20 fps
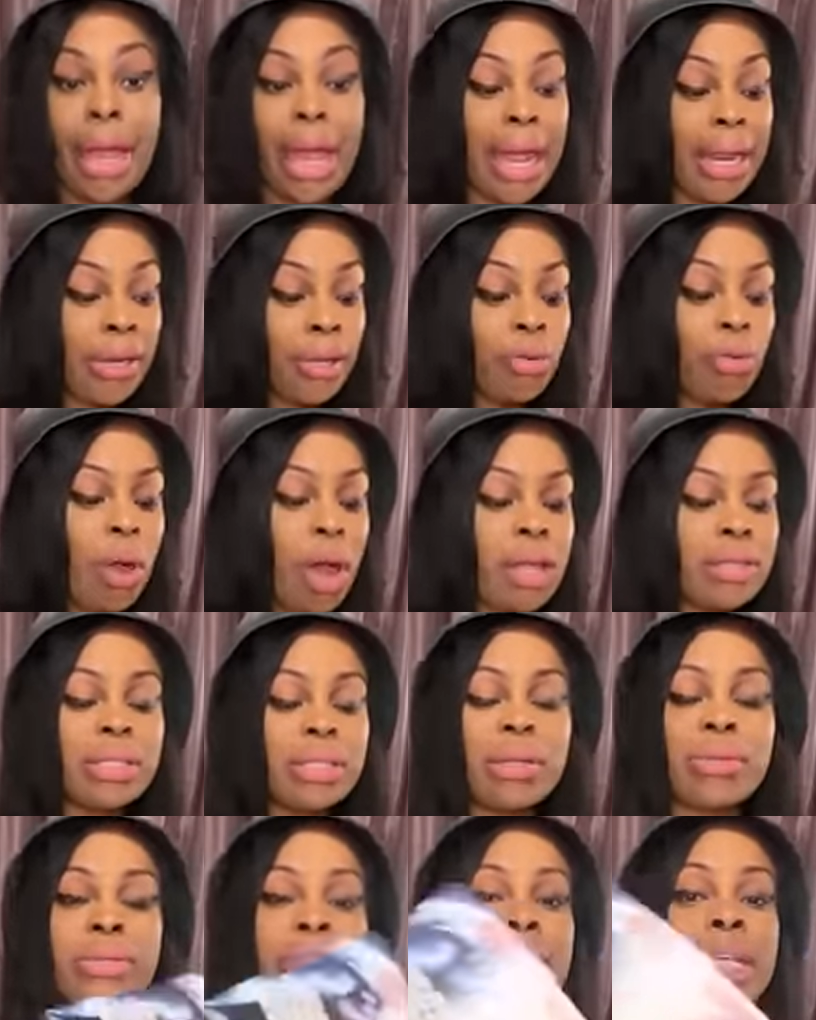And you
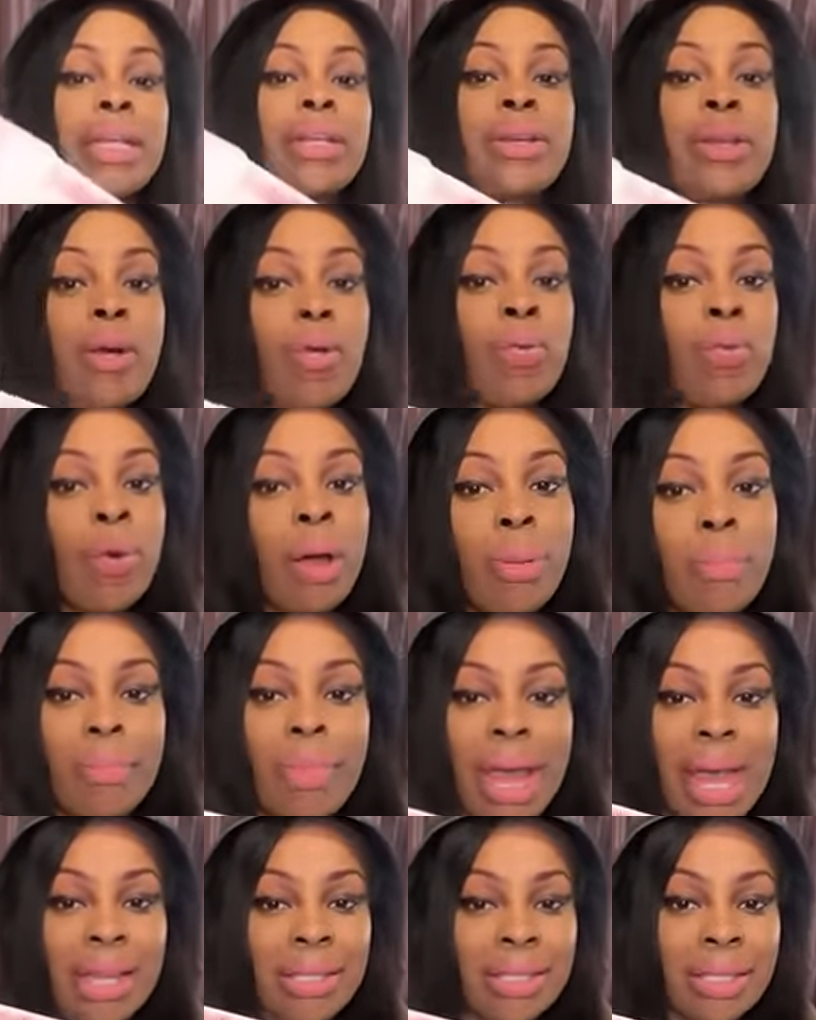also didn't know what
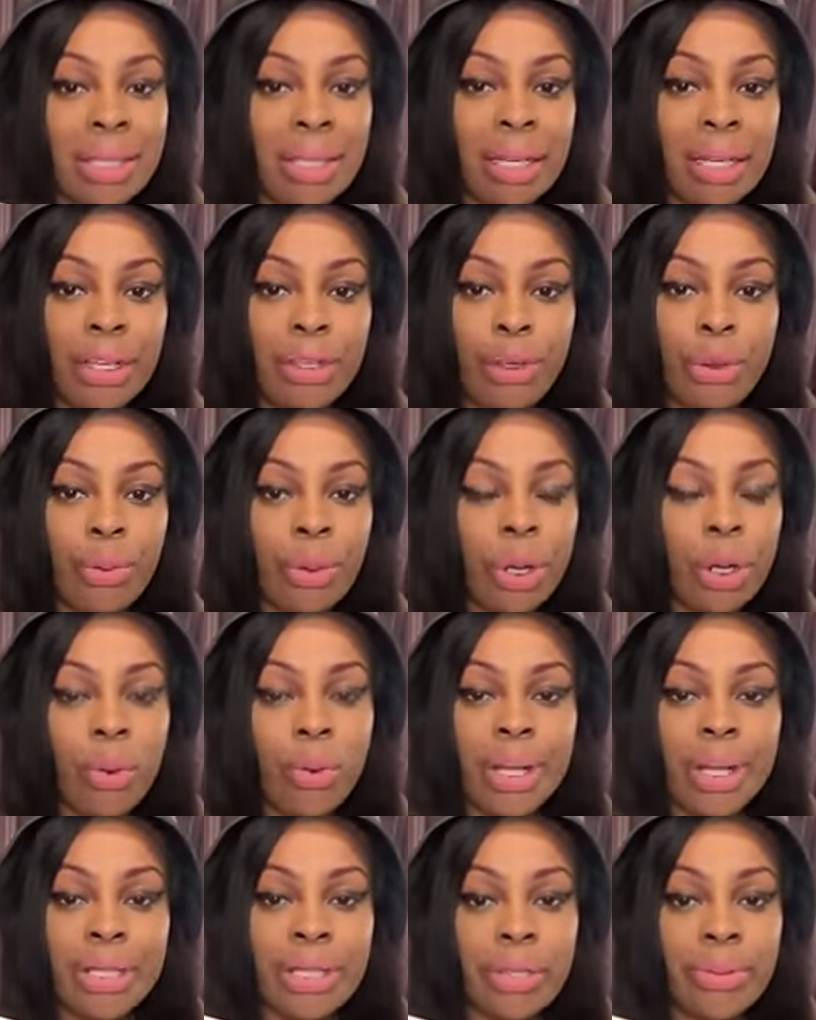masculine you were
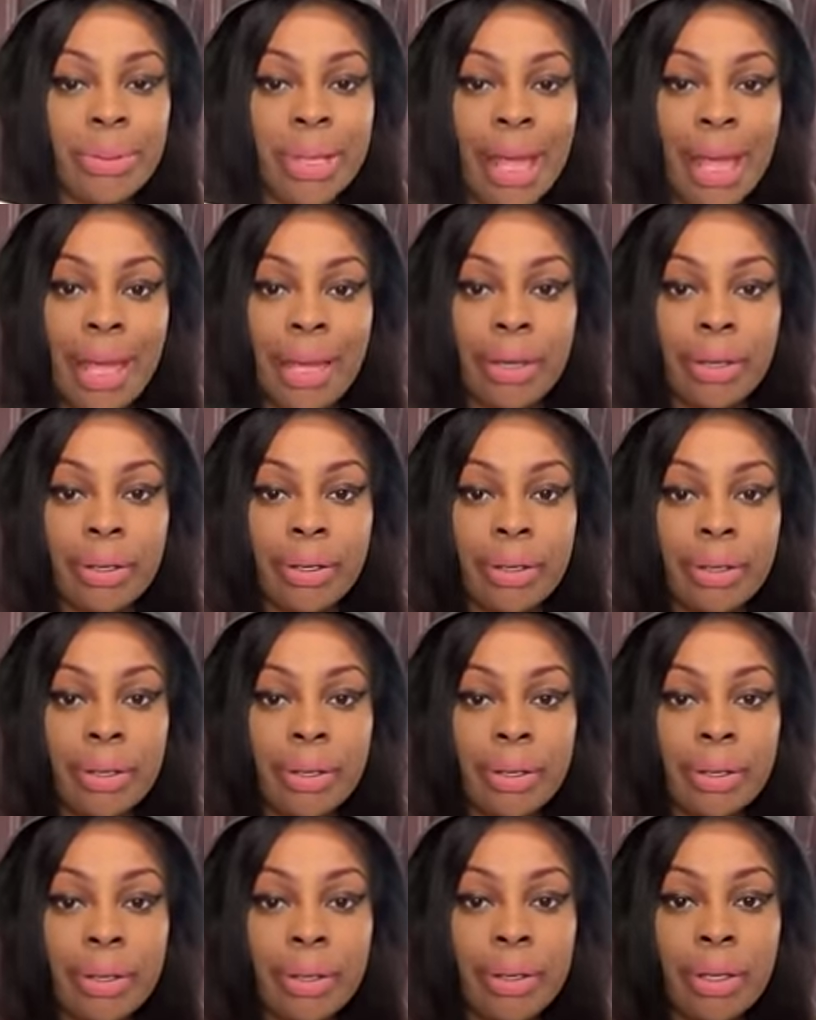going to get.
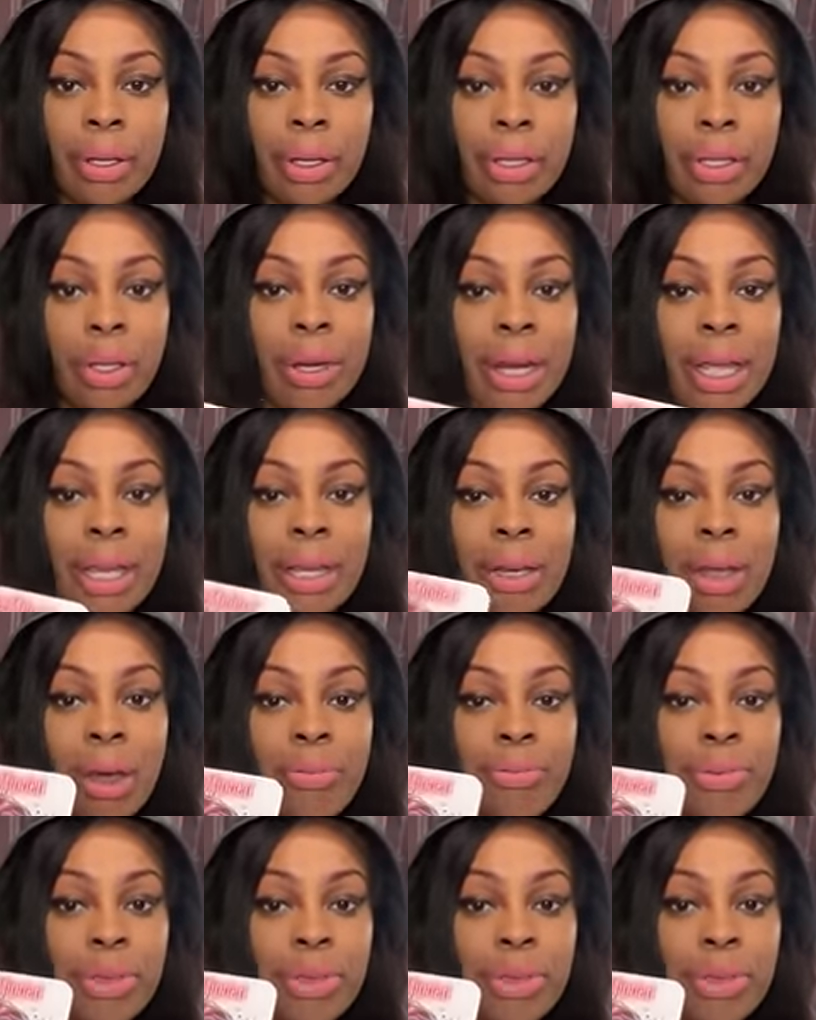You didn't know if